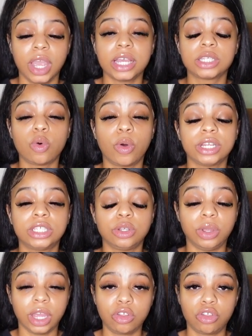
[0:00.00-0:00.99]
is going to
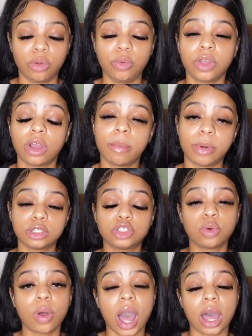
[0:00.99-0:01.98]
get you the
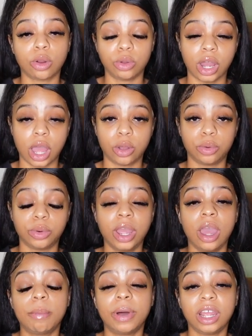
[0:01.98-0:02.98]
commercial auto loan,
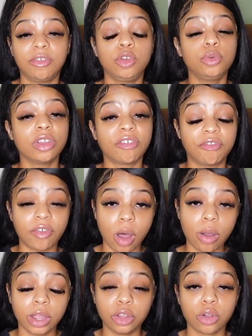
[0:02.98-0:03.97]
but if you
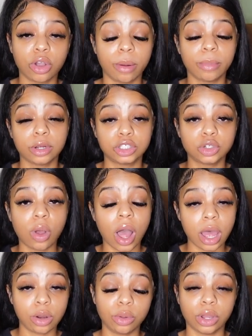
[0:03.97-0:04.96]
default in your commercial
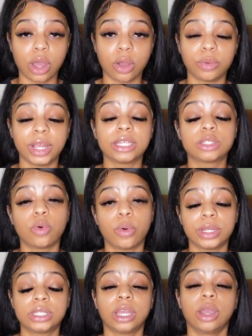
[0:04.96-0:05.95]
auto loan, it's
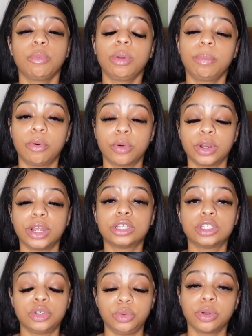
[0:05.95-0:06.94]
going to get reported
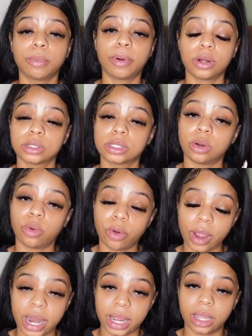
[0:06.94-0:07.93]
to your personal
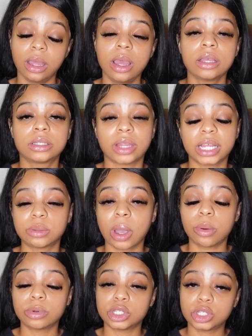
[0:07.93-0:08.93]
credit. So that's
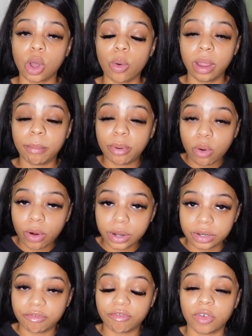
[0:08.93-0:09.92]
why it was so
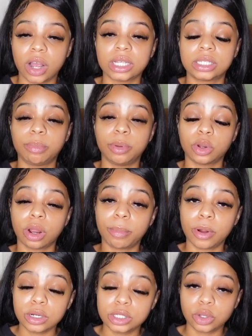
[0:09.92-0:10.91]
important for us to build our
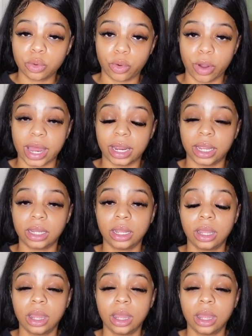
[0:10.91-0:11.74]
personal credit,